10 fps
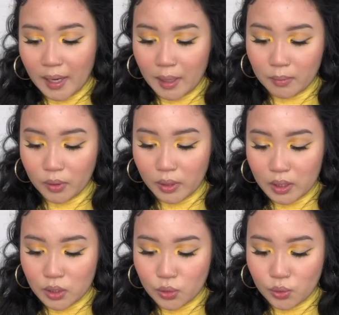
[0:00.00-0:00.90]
am going
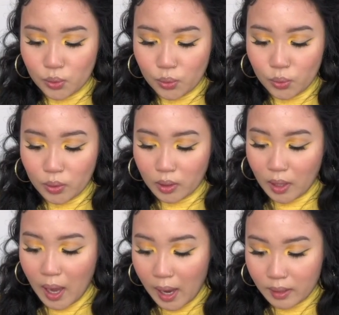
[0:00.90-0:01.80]
to
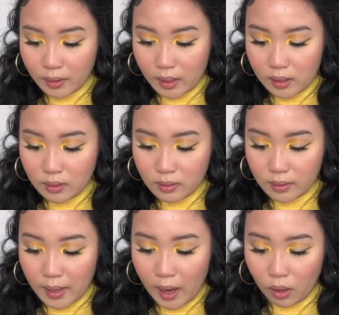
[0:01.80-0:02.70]
highlight
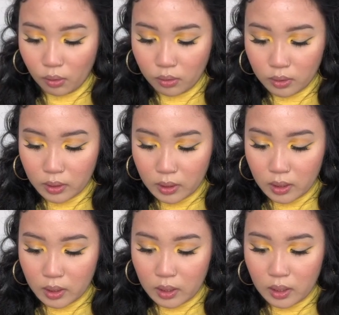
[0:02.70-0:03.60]
now,
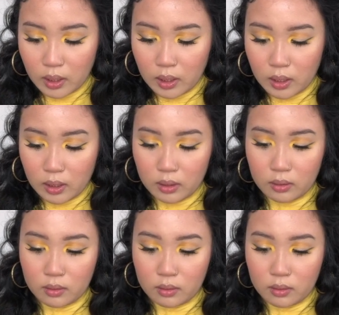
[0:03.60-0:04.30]
and